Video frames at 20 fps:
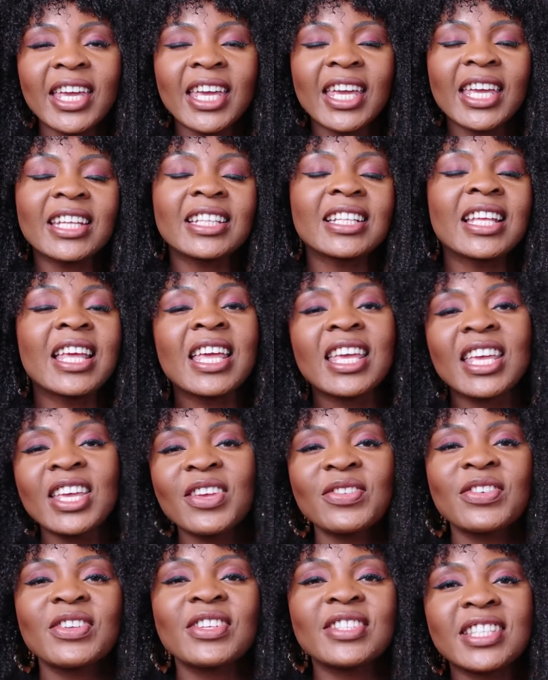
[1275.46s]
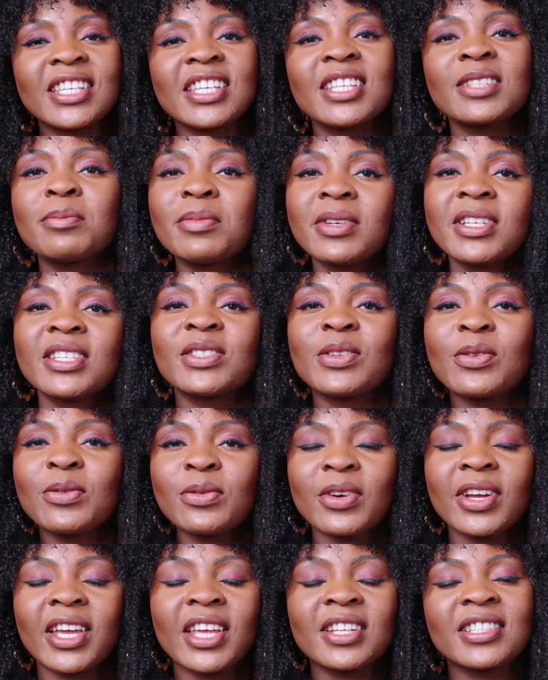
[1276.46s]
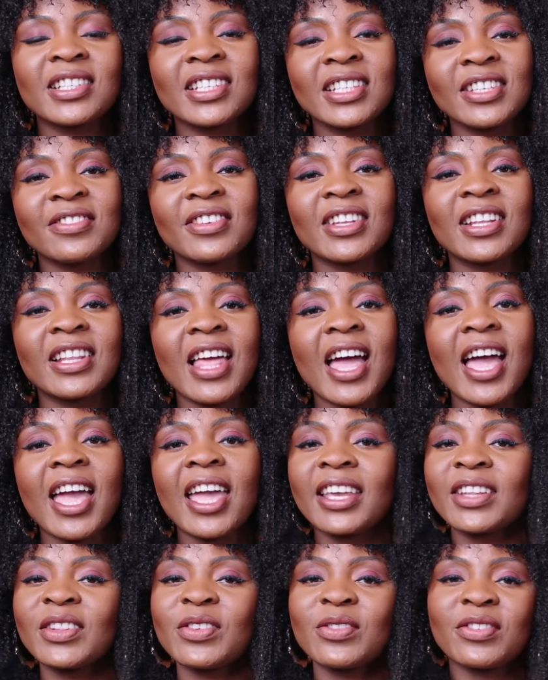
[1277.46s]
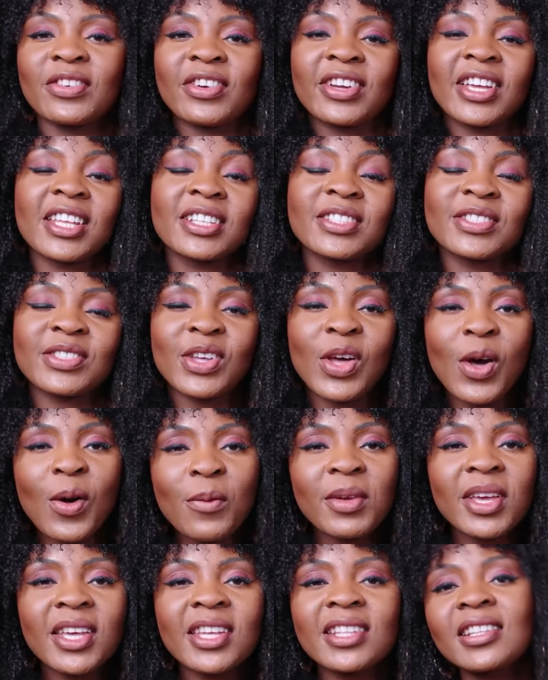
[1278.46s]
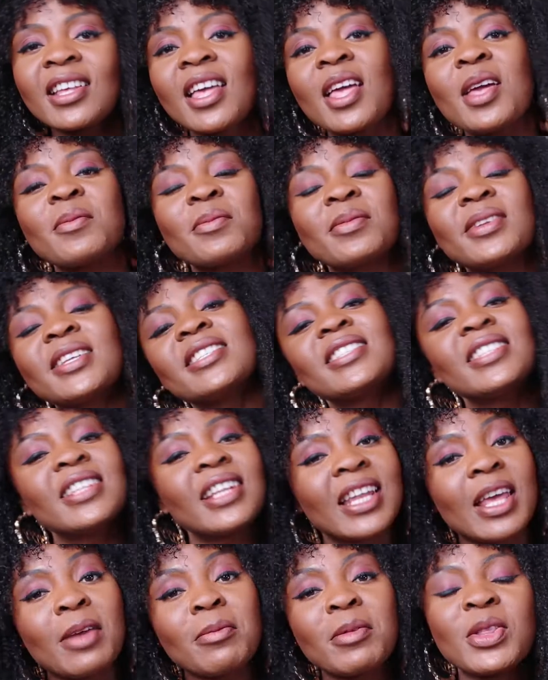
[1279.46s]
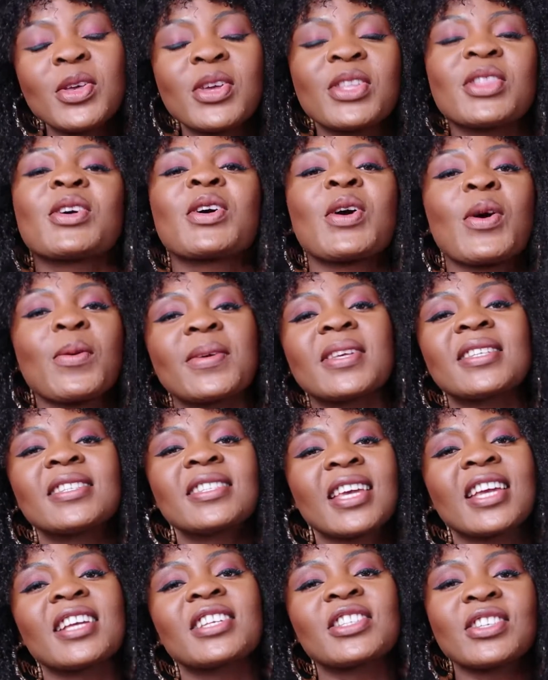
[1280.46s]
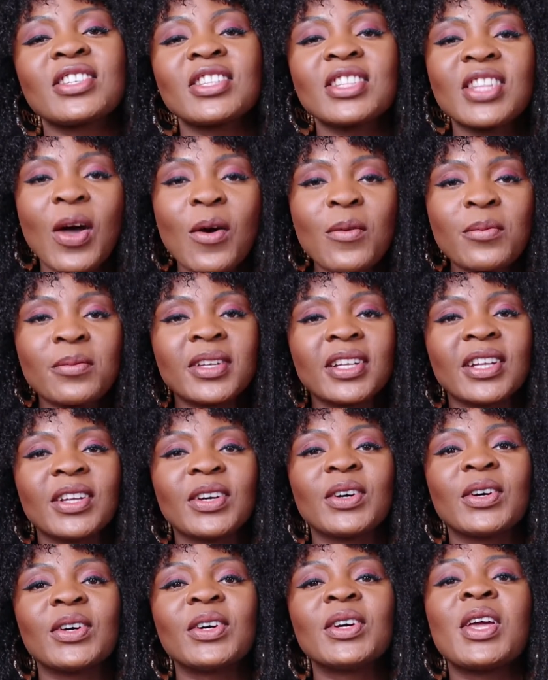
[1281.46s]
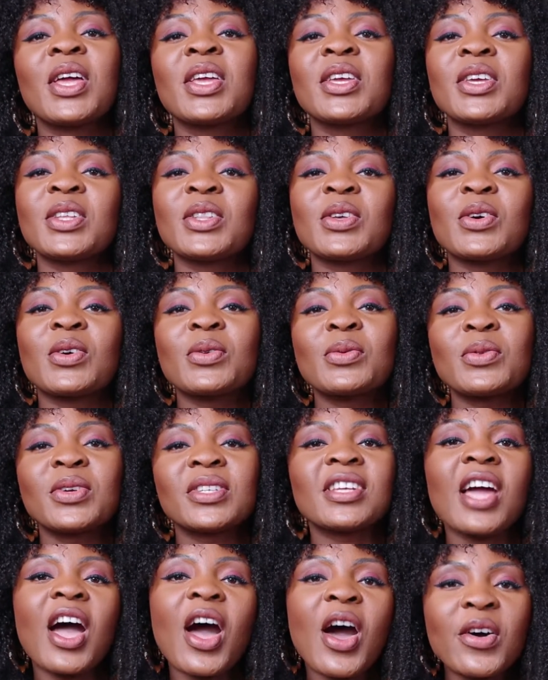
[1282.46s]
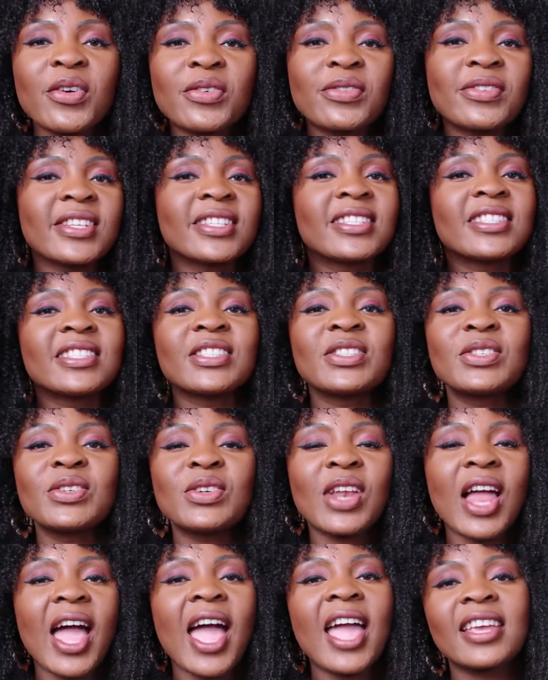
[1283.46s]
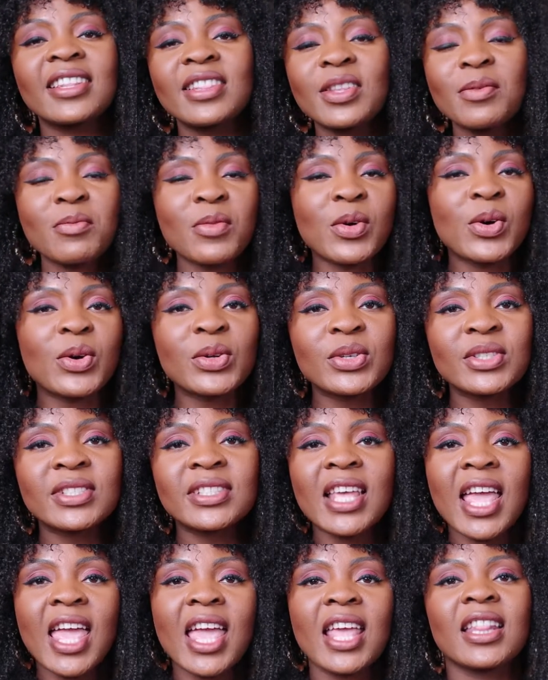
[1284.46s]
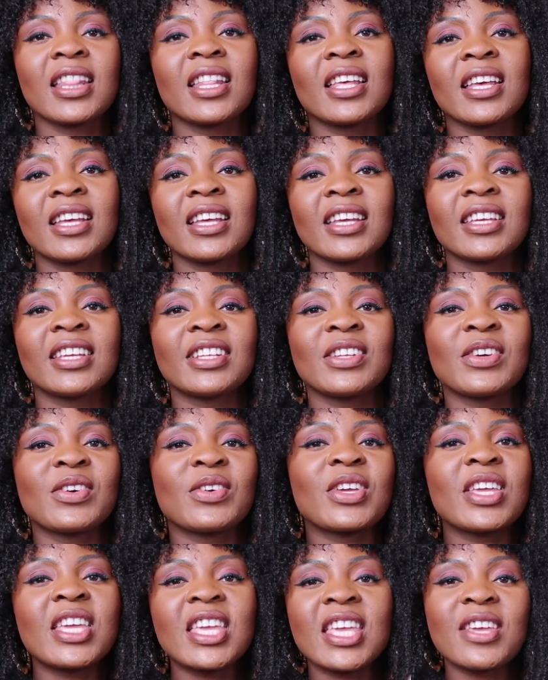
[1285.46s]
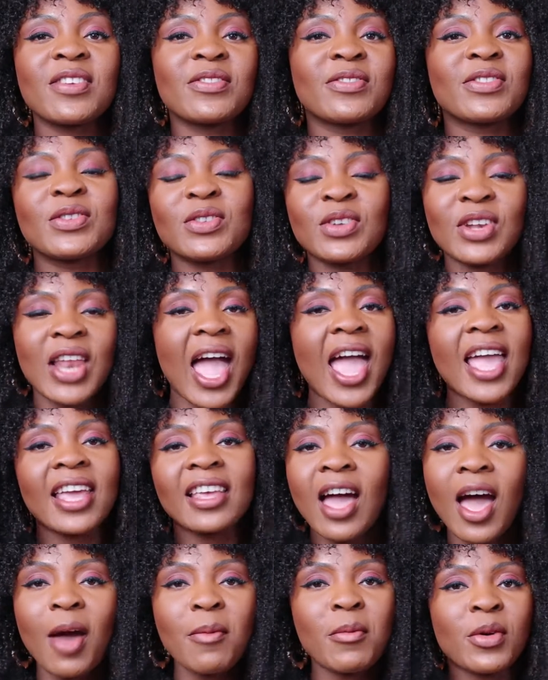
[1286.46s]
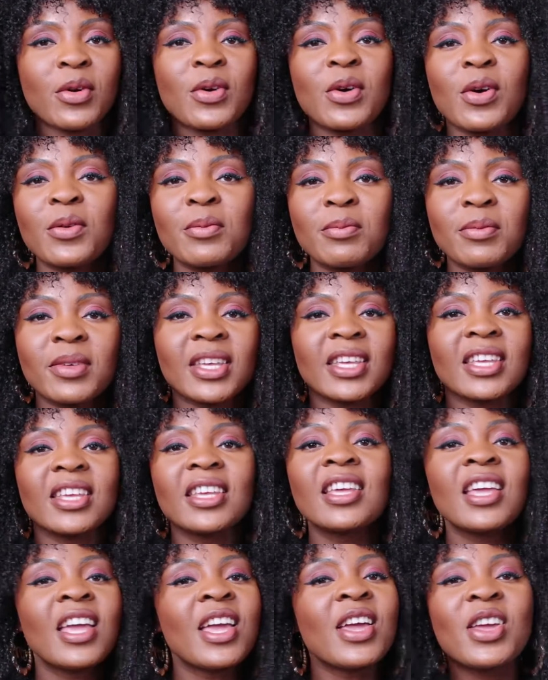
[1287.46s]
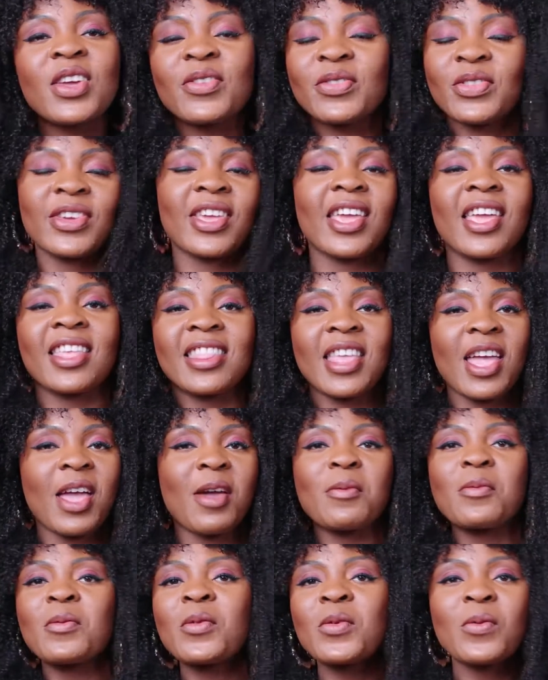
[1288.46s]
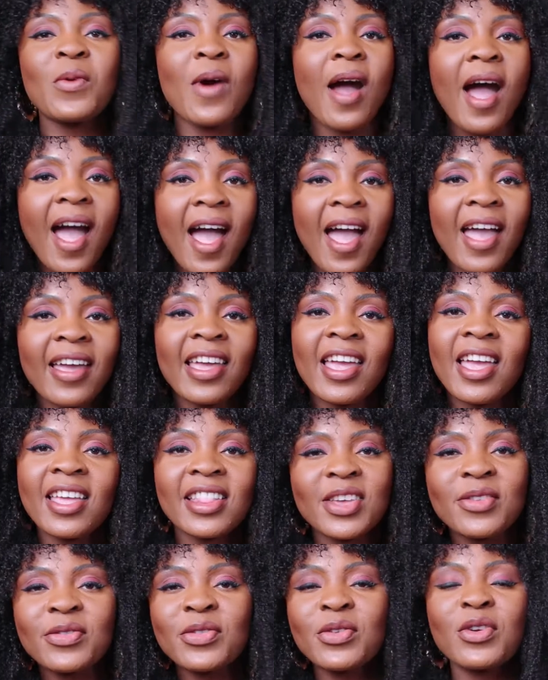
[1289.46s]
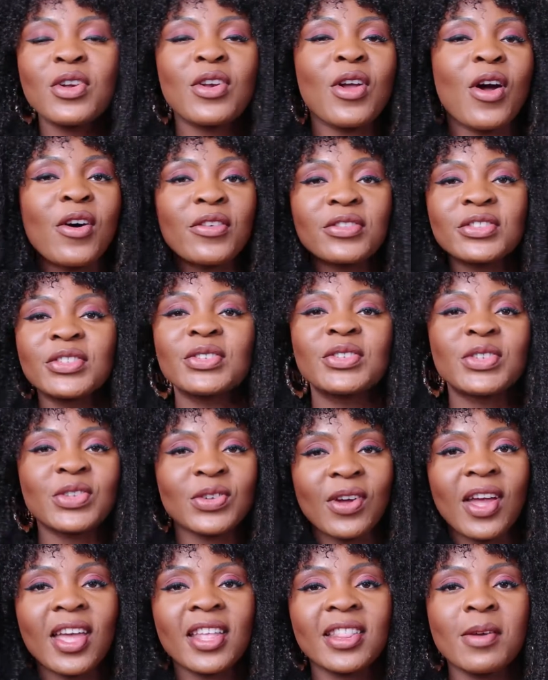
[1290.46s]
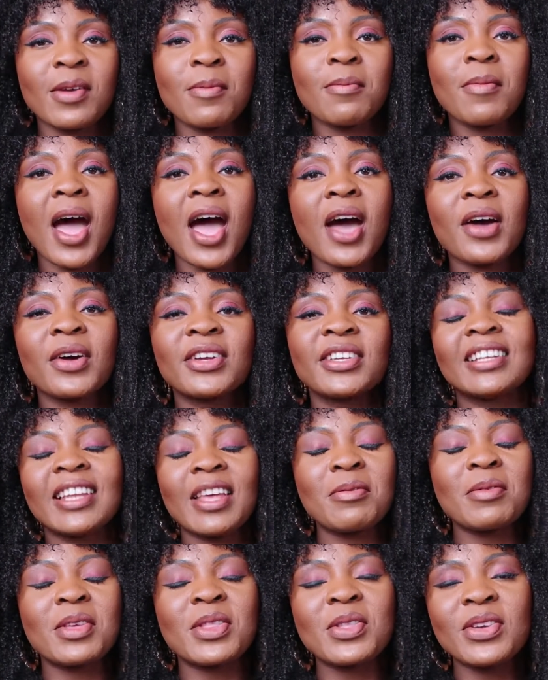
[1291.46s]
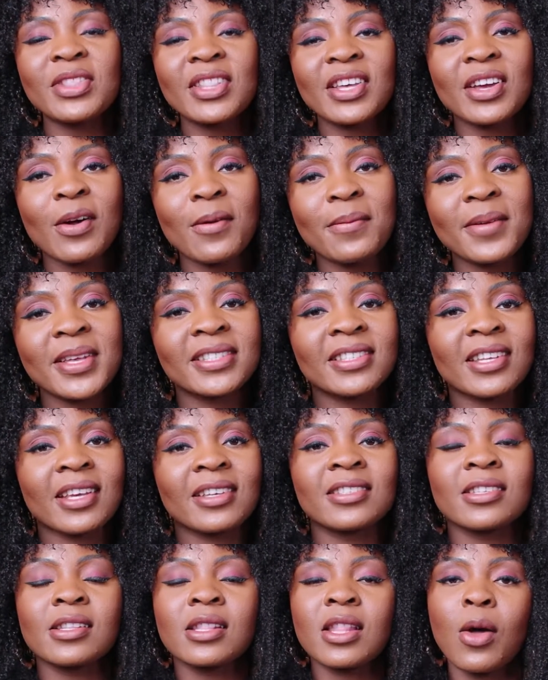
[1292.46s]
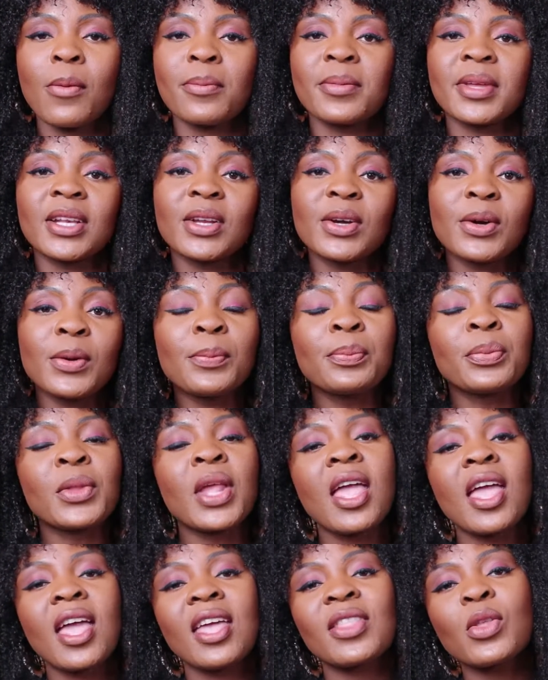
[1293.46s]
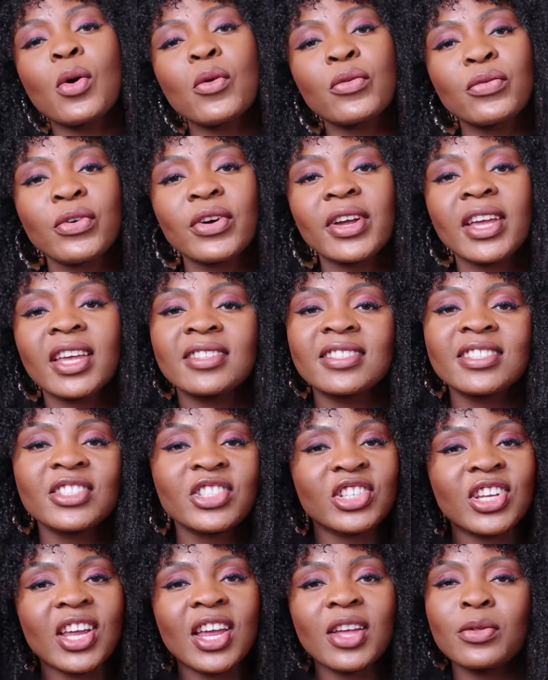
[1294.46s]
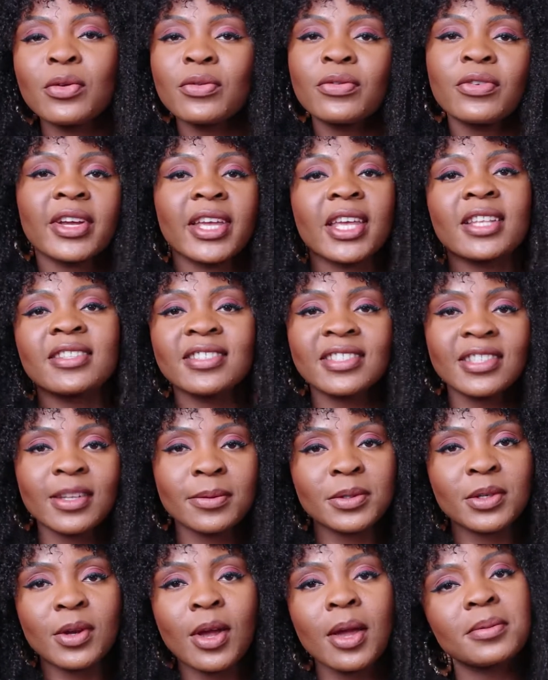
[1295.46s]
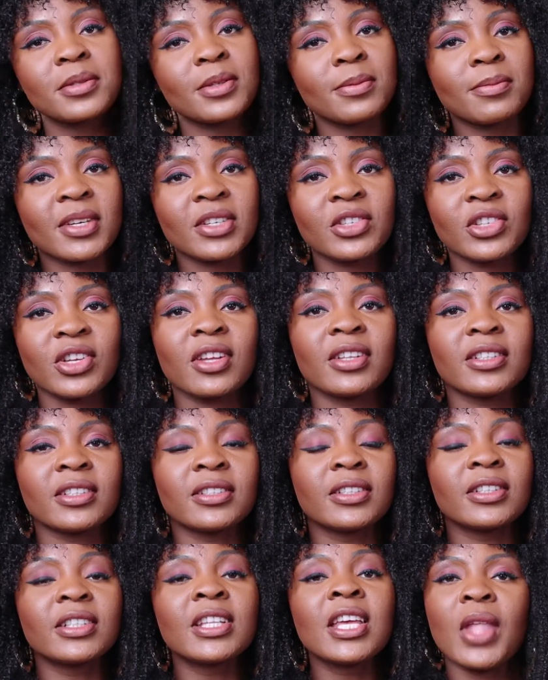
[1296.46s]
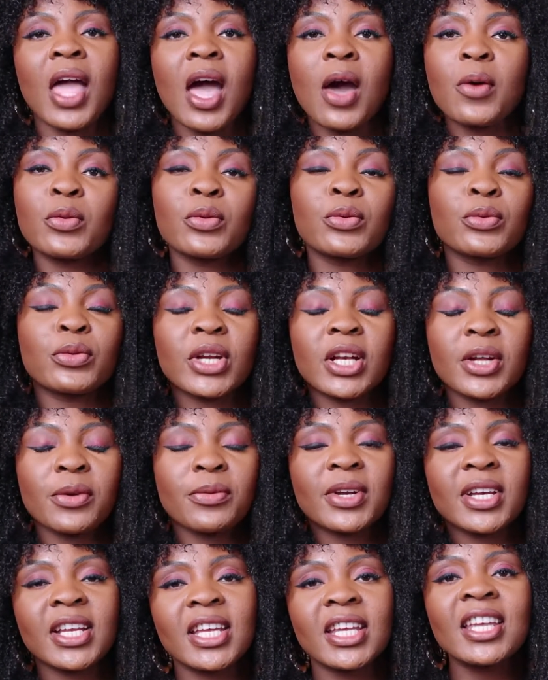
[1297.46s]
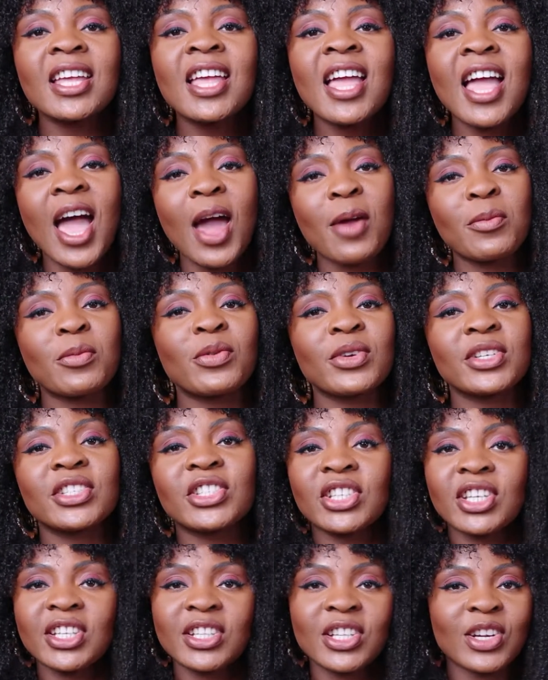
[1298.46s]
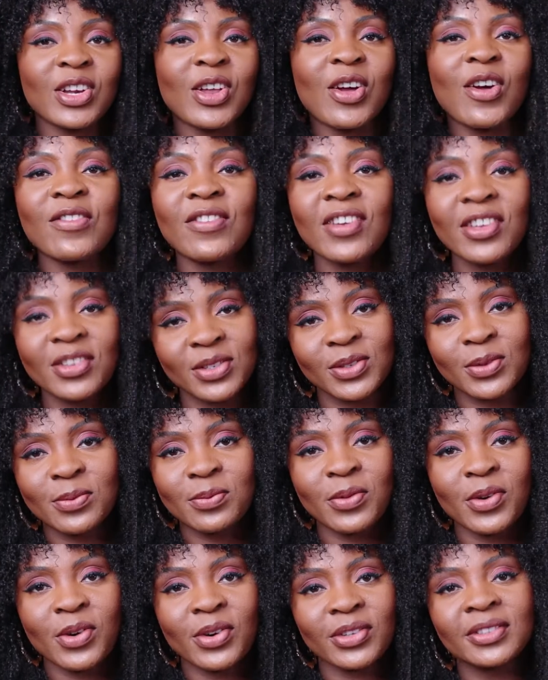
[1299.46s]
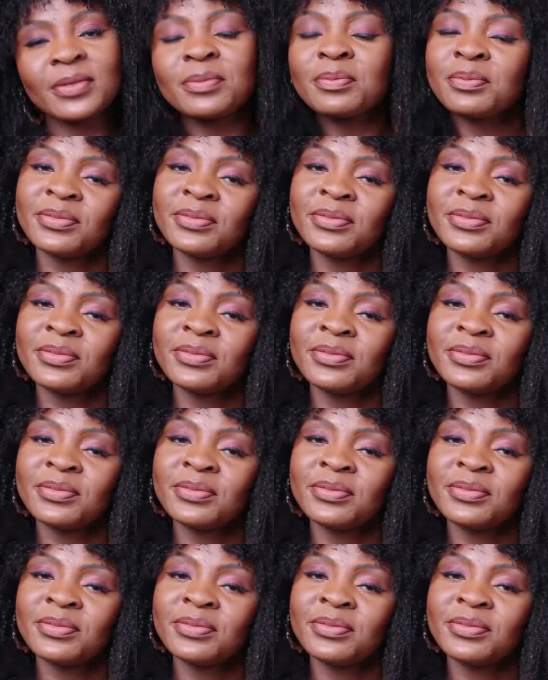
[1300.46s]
it. If you did, please don't forget to leave a like, don't forget to comment. Please let me know in the comment section down below, you know, which outfits you like the most, and uh, you know, if you like Abercrombie, if you hate them, why, and if you love to try them out. Let me know in the comment section down below, and don't forget to share, don't forget to subscribe to my channel. I will really really appreciate the love and support.